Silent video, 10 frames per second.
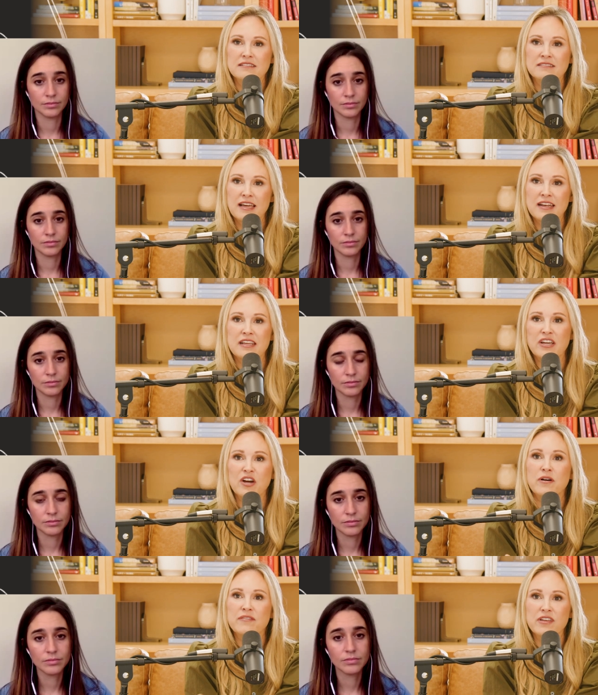Speaker 1: letting
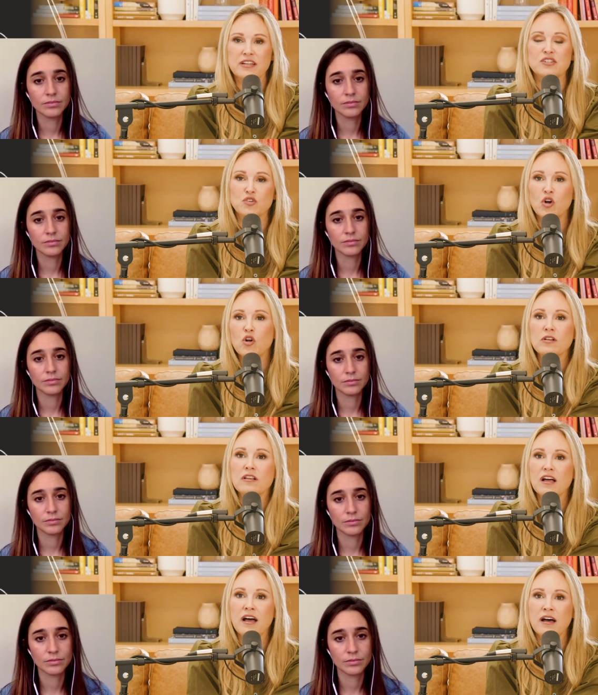go of the
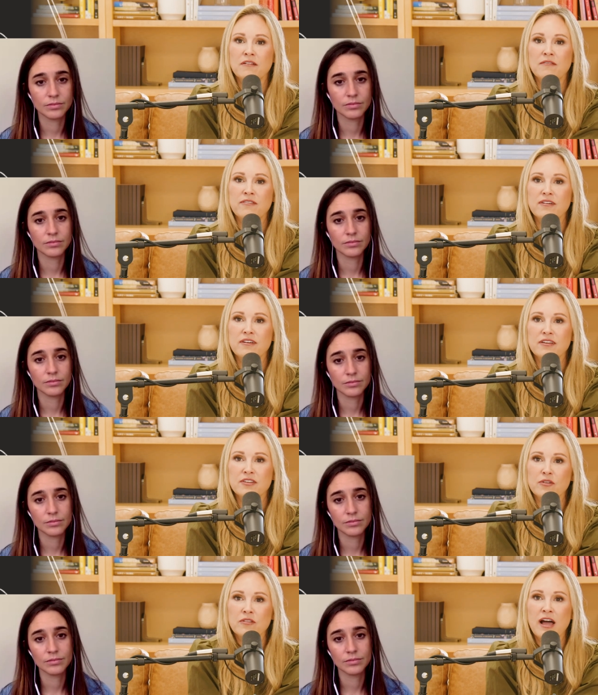control of
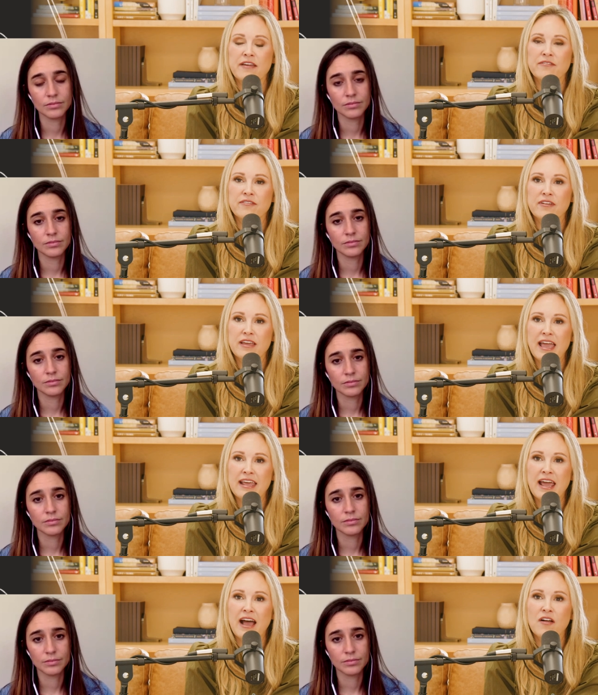your life
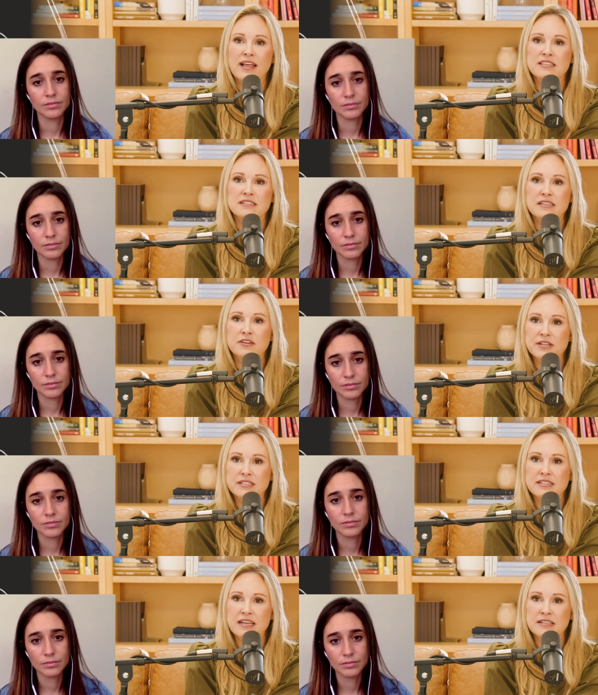and how that's
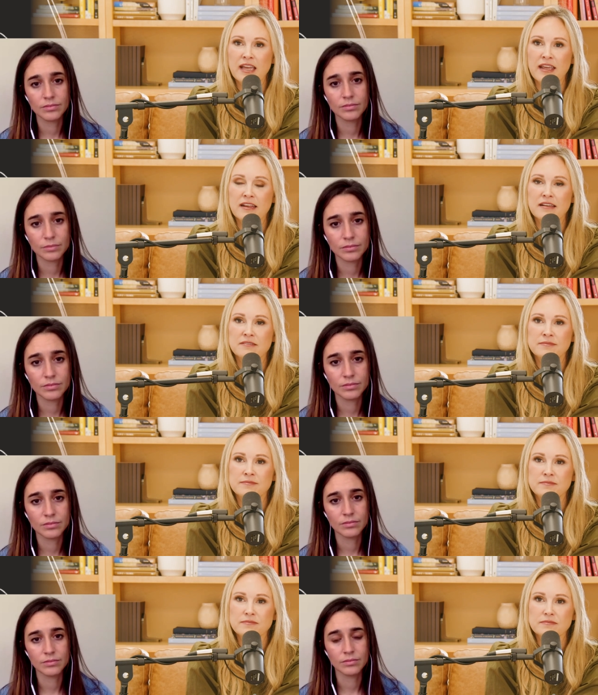decreased anxiety.
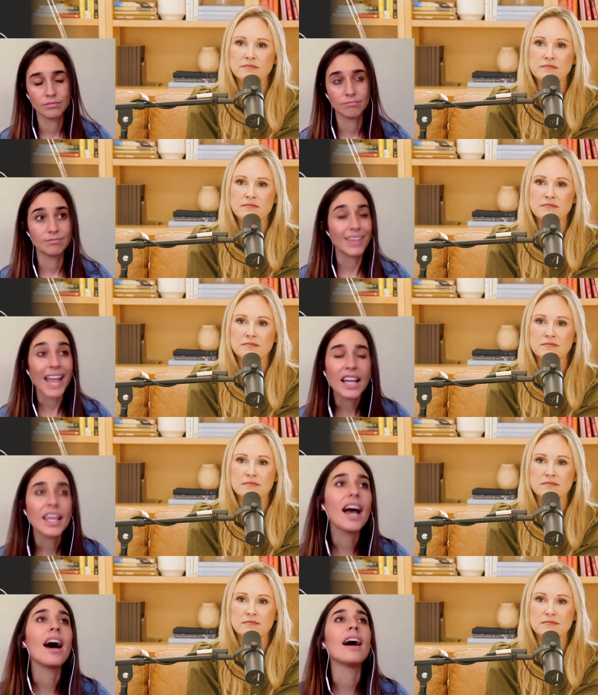
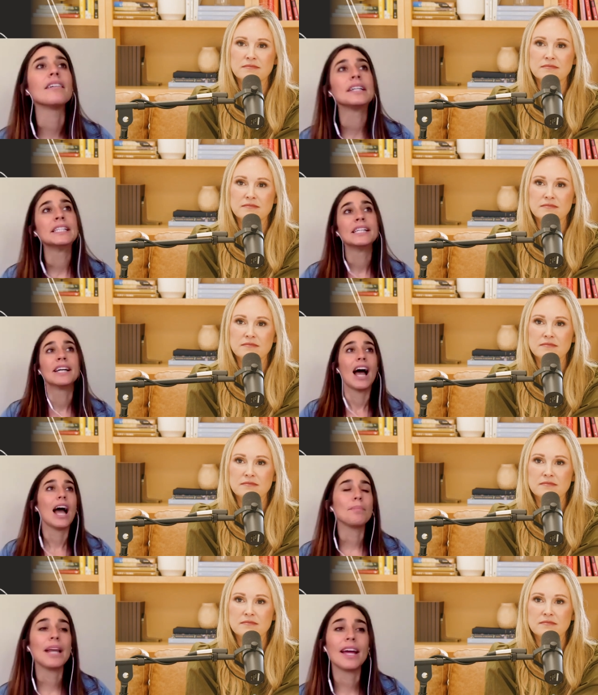
Speaker 2: Yeah,
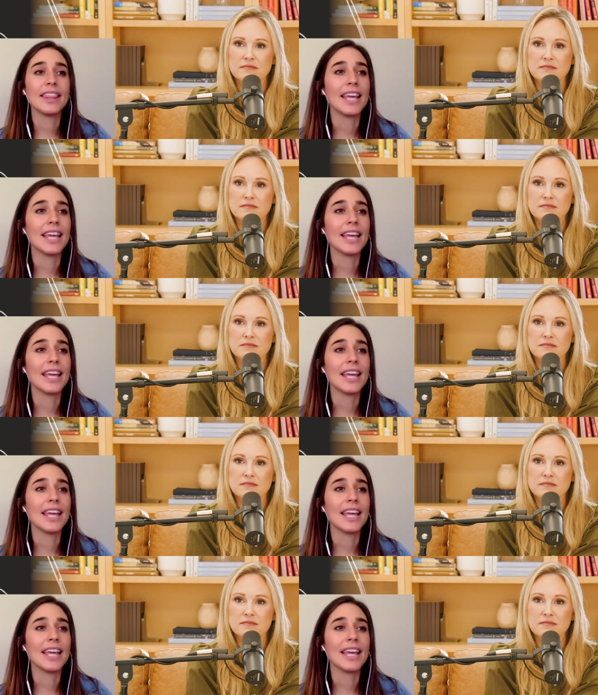I mean, I